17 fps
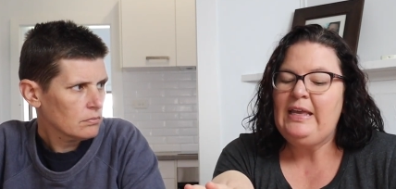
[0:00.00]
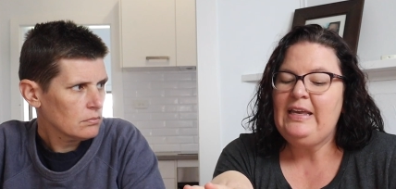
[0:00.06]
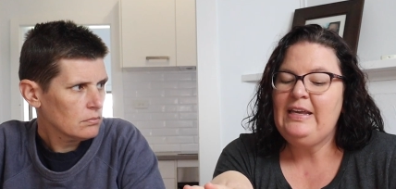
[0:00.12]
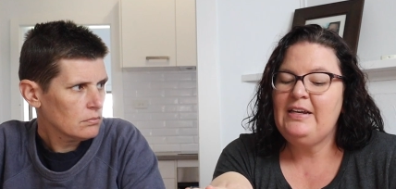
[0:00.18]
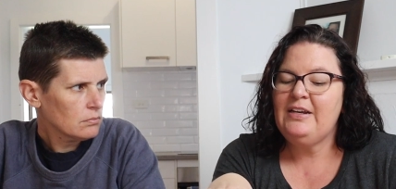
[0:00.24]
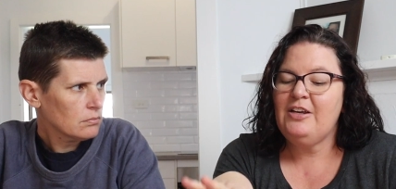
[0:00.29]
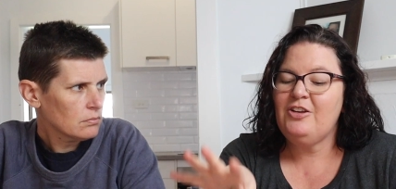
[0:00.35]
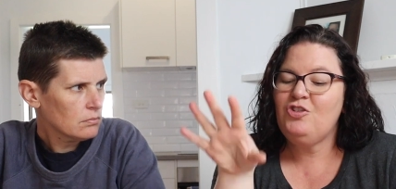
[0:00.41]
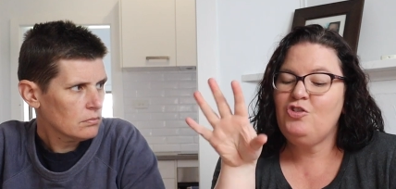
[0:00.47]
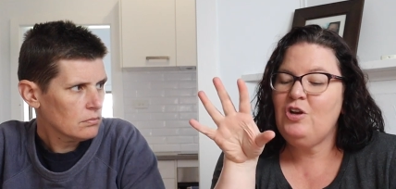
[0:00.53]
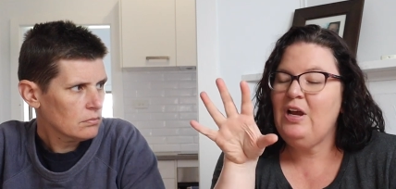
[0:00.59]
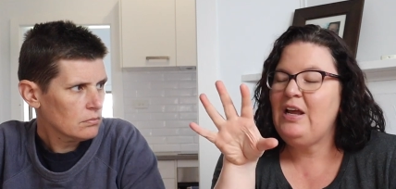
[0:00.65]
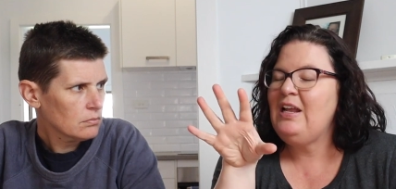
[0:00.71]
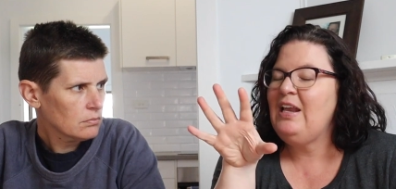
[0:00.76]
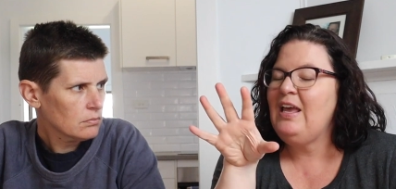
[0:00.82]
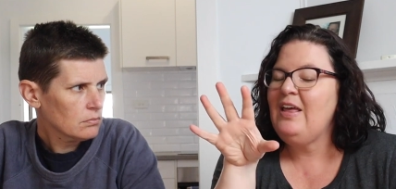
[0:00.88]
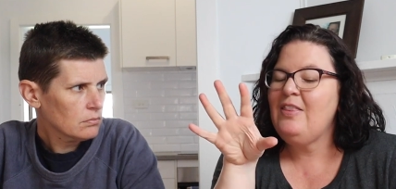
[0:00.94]
Speaker 1: in
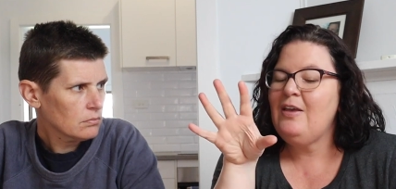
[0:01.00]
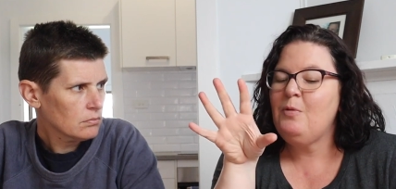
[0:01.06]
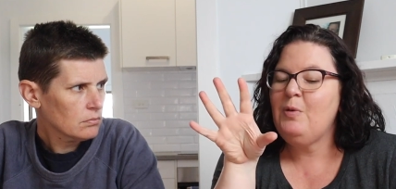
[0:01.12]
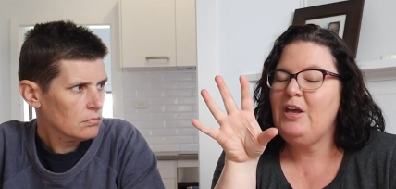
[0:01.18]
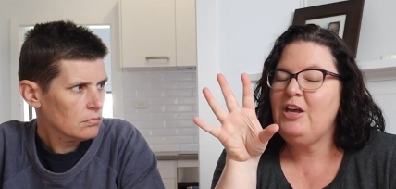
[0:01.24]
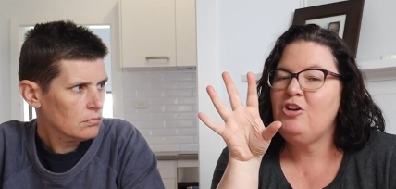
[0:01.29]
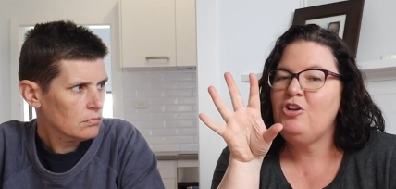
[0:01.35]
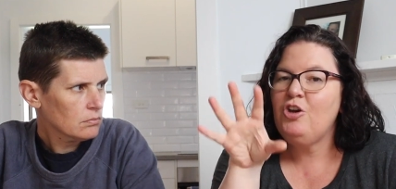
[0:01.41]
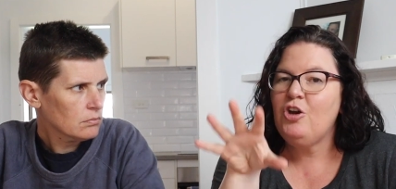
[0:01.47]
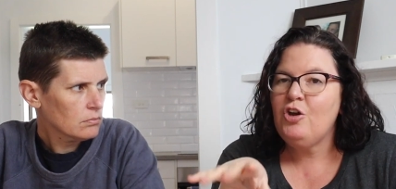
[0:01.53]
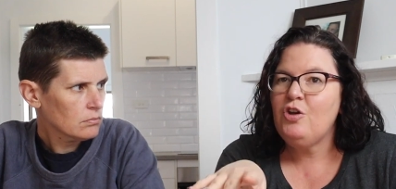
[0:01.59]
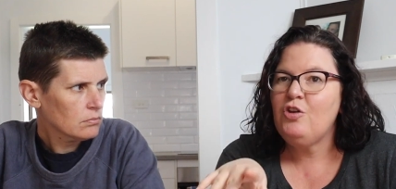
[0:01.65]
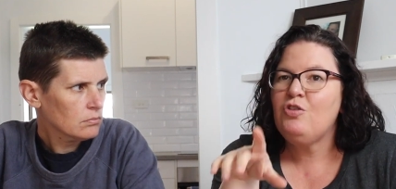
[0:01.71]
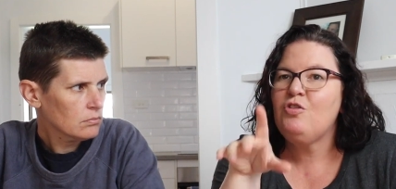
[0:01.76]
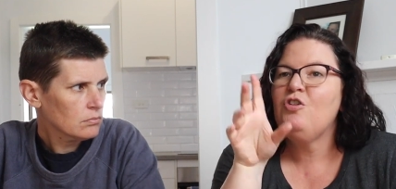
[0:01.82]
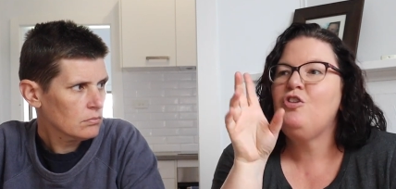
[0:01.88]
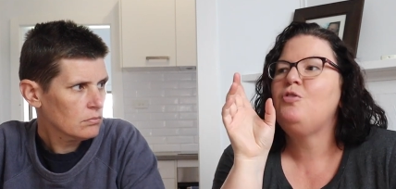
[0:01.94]
Australia that we're going to
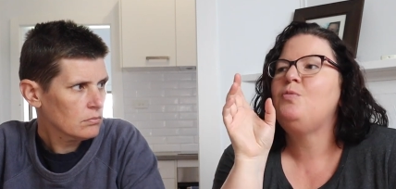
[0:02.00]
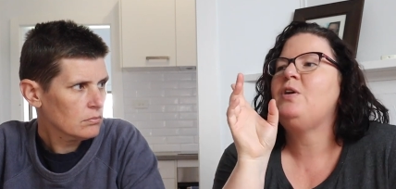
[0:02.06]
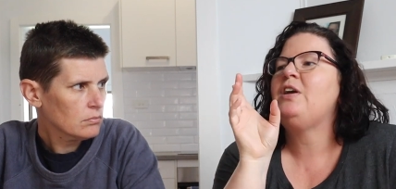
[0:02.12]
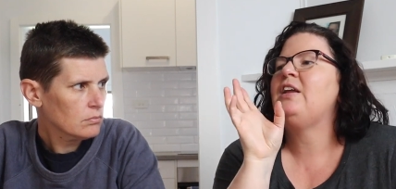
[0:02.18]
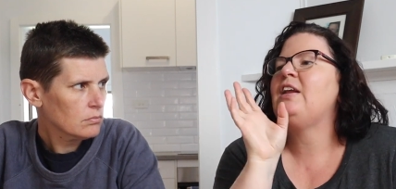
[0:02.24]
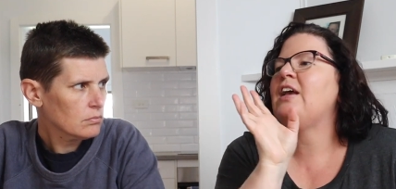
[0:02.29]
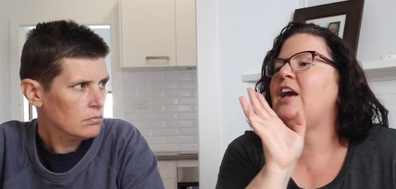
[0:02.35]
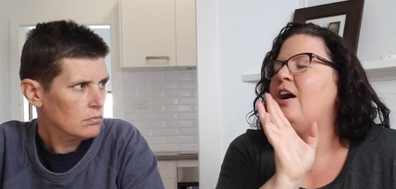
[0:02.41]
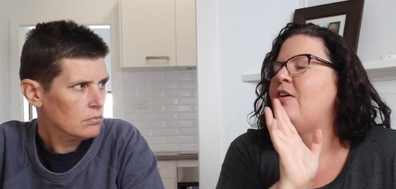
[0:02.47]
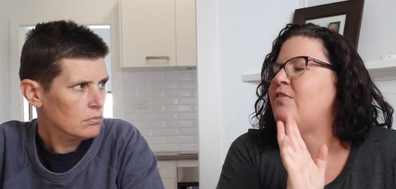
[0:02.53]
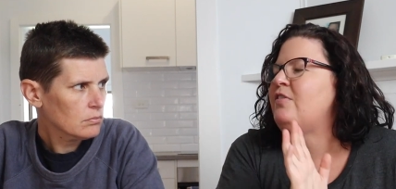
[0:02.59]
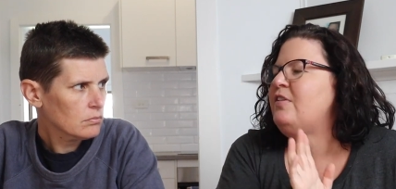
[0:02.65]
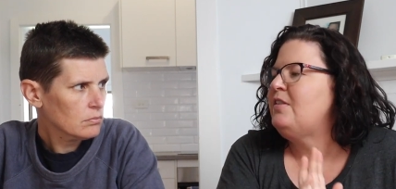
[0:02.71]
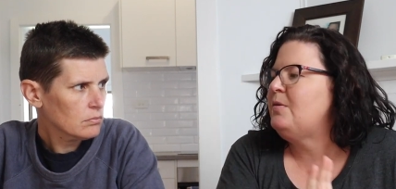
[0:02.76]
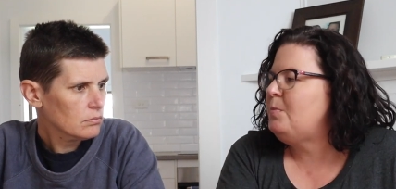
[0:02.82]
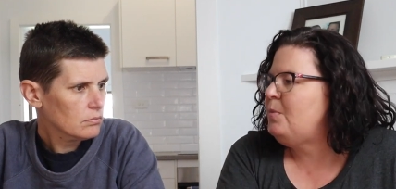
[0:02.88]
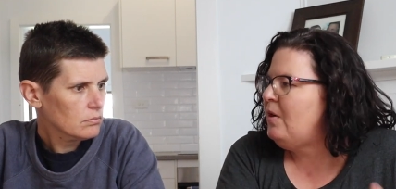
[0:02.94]
go through and we're going to
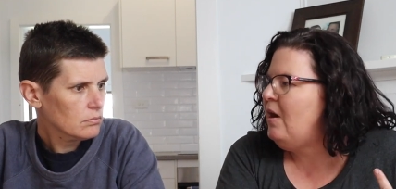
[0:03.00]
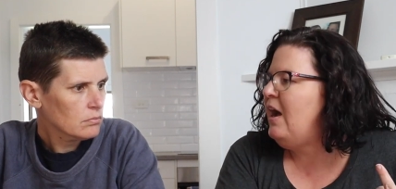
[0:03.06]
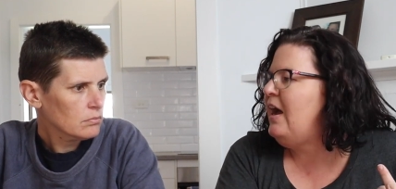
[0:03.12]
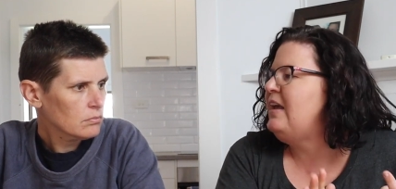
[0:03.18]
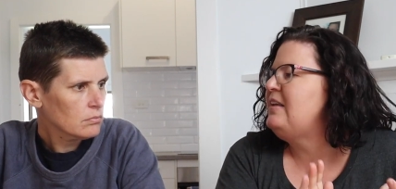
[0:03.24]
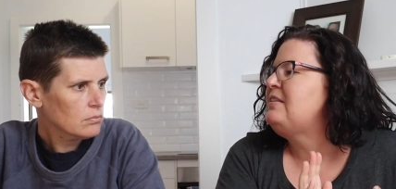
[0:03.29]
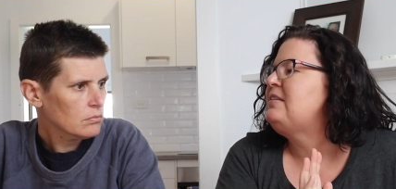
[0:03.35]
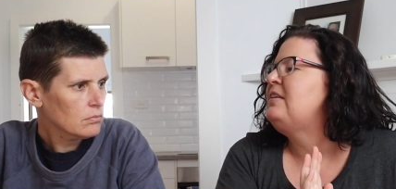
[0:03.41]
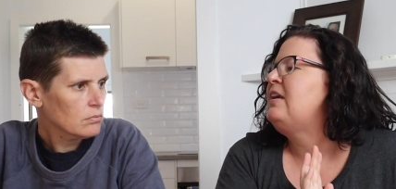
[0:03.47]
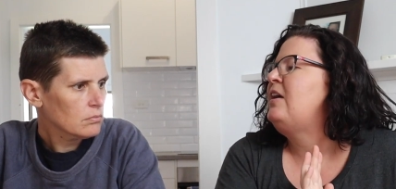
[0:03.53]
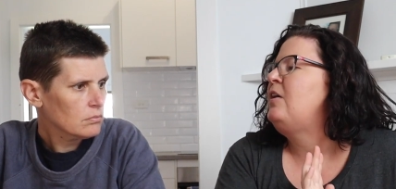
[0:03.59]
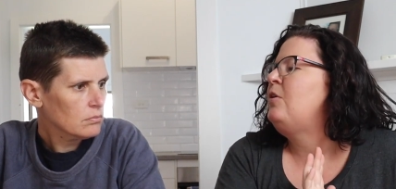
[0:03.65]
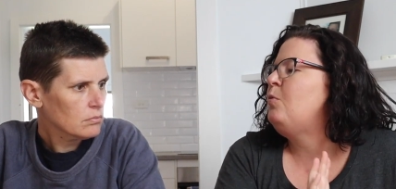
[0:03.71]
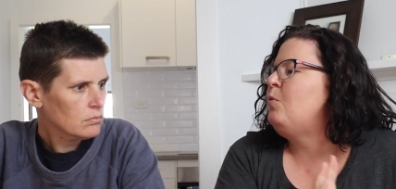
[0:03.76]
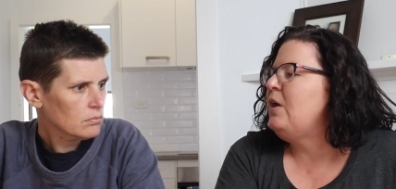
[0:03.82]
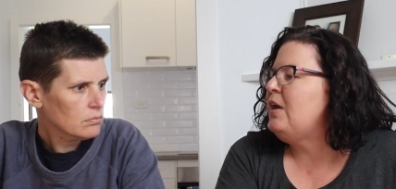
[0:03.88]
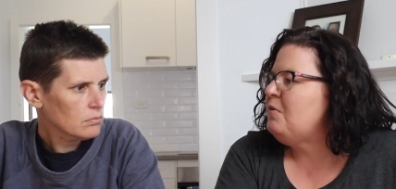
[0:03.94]
cover the price,
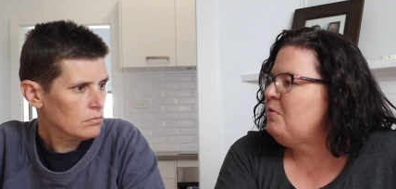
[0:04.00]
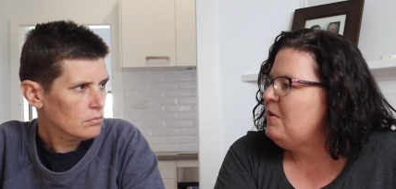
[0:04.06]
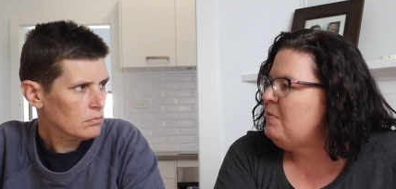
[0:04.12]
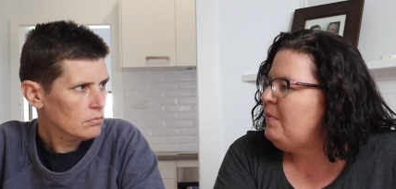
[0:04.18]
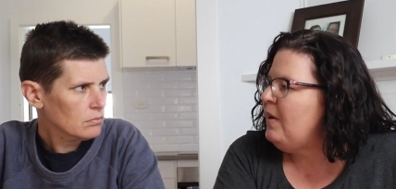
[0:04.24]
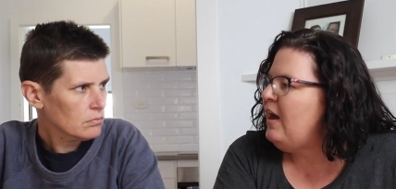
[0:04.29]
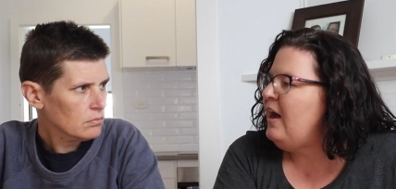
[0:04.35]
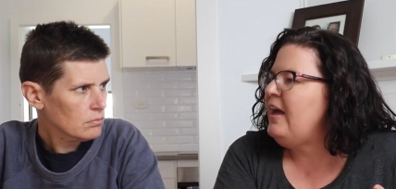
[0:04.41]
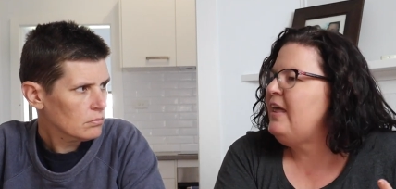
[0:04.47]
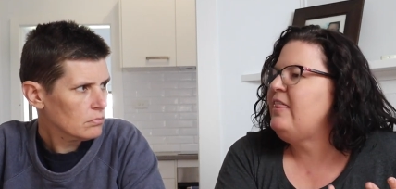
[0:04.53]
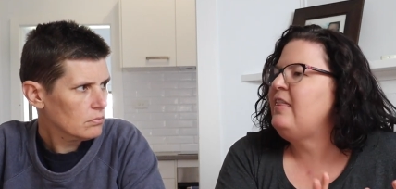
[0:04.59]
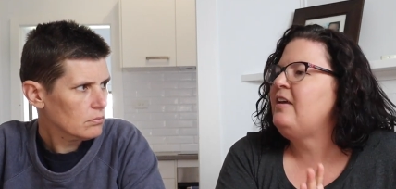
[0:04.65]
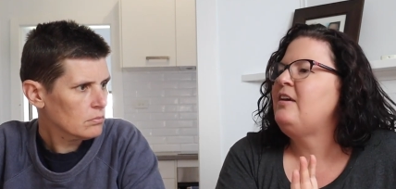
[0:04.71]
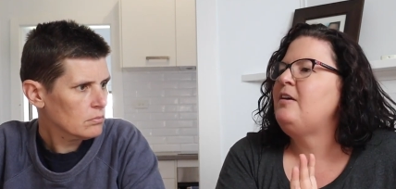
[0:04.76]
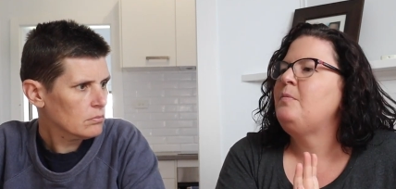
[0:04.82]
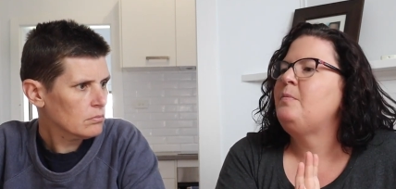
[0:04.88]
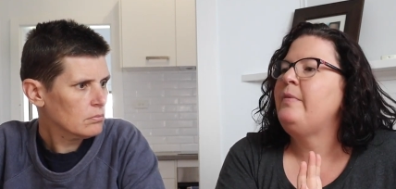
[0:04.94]
where we buy
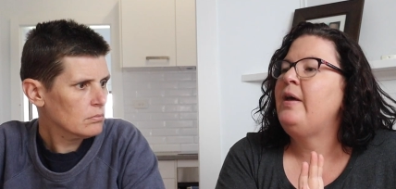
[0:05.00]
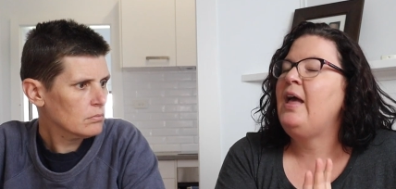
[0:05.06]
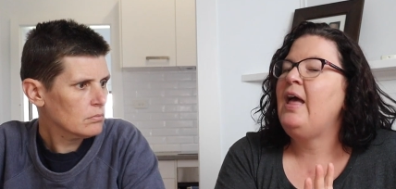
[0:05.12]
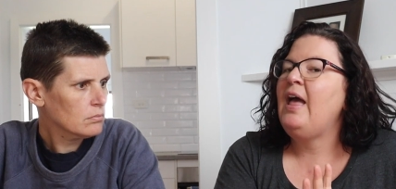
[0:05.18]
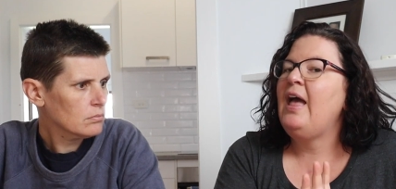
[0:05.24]
them,